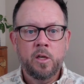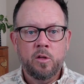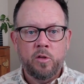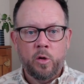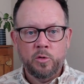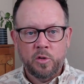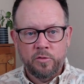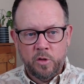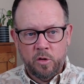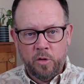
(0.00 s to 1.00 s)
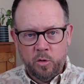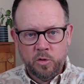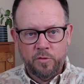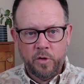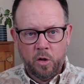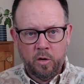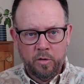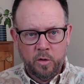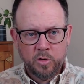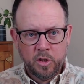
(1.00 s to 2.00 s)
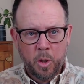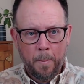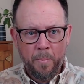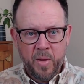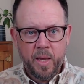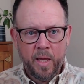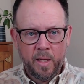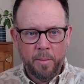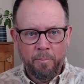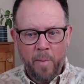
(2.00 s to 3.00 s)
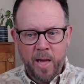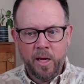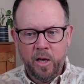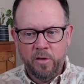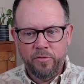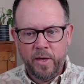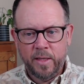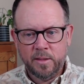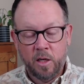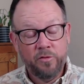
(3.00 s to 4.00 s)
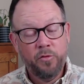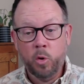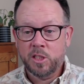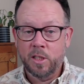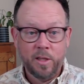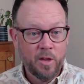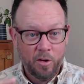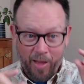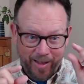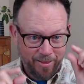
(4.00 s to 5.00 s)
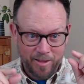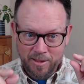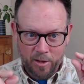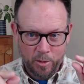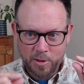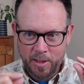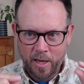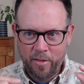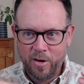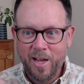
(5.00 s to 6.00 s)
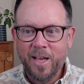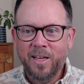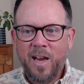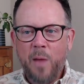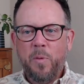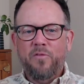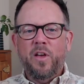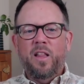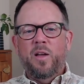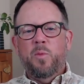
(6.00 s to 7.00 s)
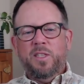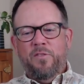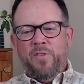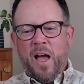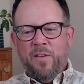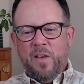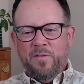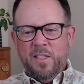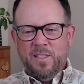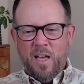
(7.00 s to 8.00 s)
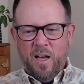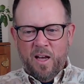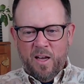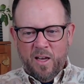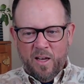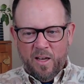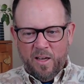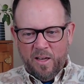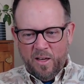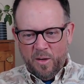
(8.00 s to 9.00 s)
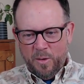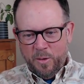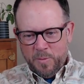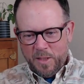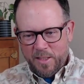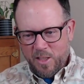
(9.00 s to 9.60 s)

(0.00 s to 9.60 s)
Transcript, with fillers: those are those are your those are your big mega events. Unfortunately, they're like this close together. Naperville with the five gifted subs. Let's